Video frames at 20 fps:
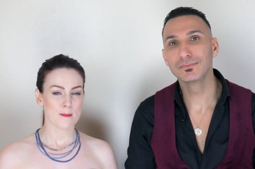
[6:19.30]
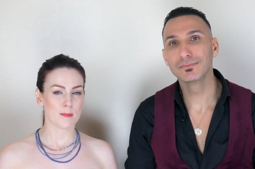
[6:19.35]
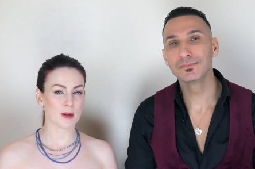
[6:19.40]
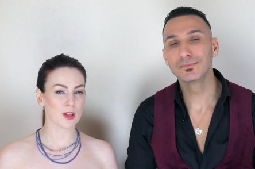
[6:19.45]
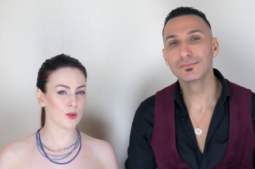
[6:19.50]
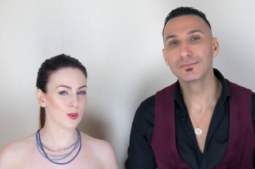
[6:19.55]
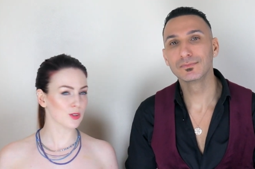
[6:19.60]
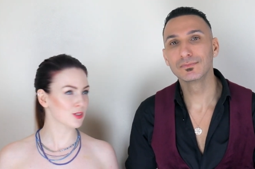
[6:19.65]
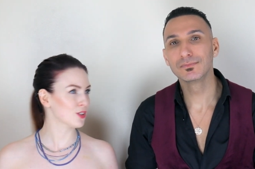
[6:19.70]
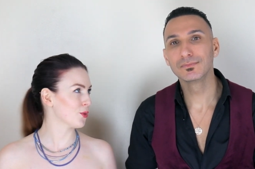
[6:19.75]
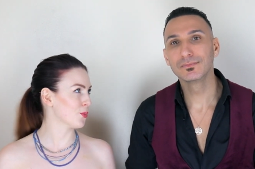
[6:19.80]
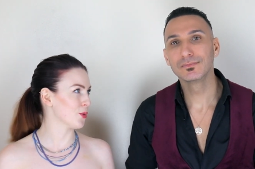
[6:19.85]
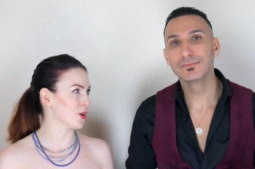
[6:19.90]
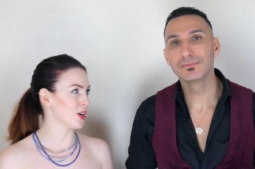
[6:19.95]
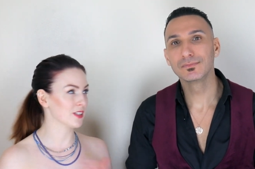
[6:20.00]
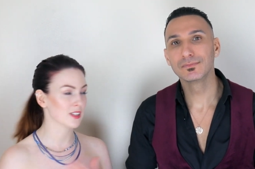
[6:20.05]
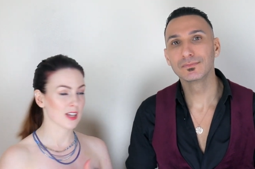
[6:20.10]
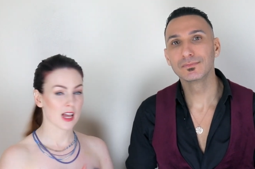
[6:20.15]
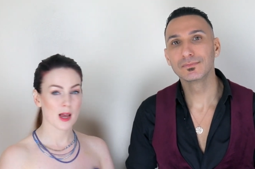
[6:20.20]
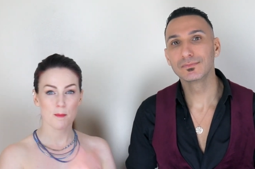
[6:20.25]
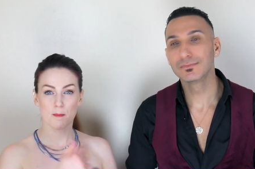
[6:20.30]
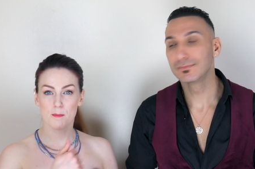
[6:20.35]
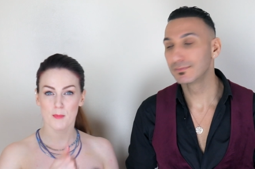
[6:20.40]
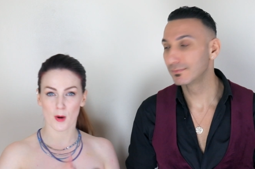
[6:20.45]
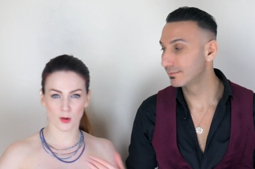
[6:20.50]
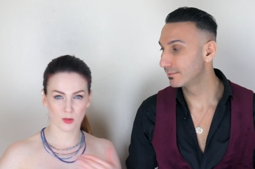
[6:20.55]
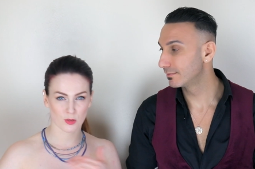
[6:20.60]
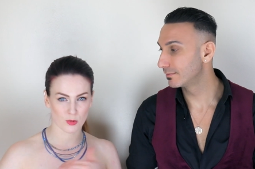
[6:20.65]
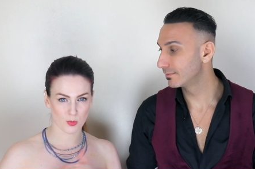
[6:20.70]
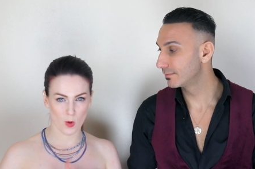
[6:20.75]
Speaker 1: But it also works
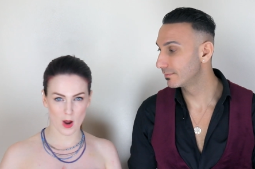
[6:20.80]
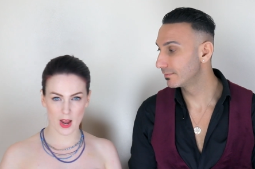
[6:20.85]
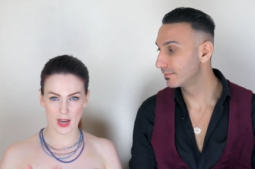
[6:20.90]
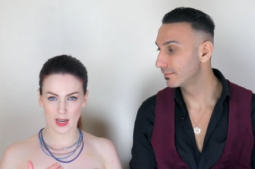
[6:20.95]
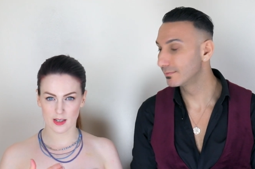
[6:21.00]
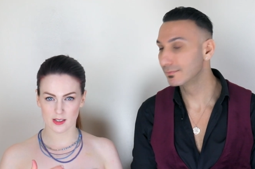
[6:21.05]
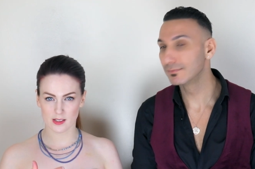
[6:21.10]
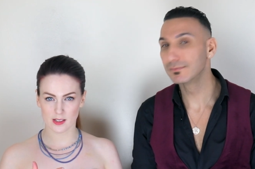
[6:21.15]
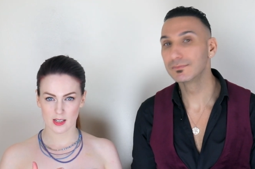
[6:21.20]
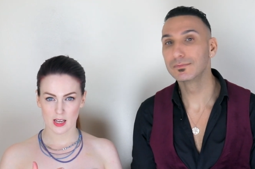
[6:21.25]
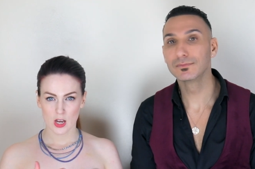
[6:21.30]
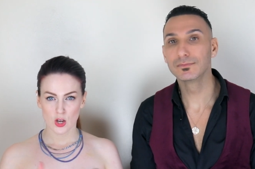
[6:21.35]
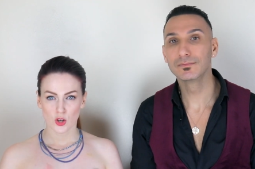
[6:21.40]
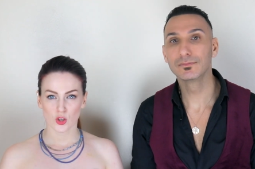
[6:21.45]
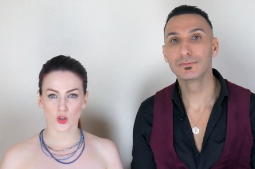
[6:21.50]
both ways.